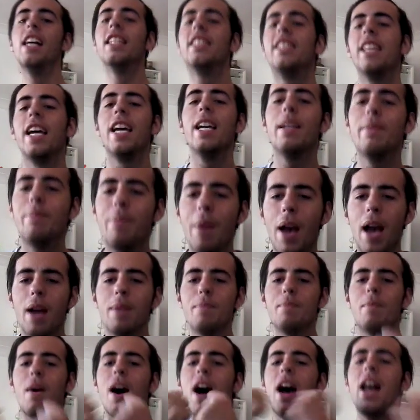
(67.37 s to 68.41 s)
Take back
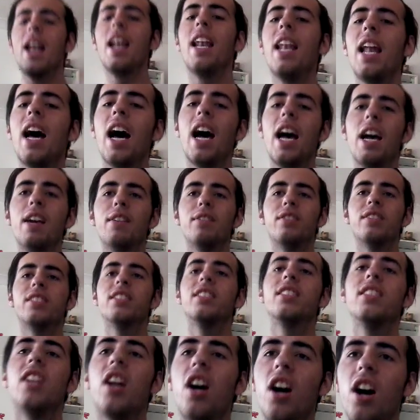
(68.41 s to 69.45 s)
my life
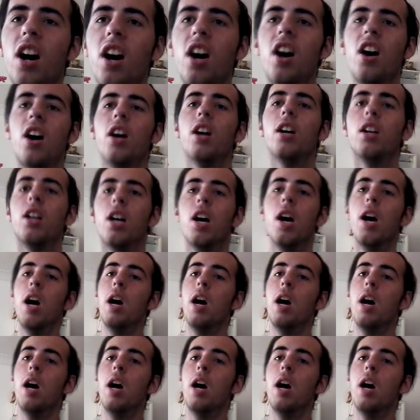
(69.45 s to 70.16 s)
song.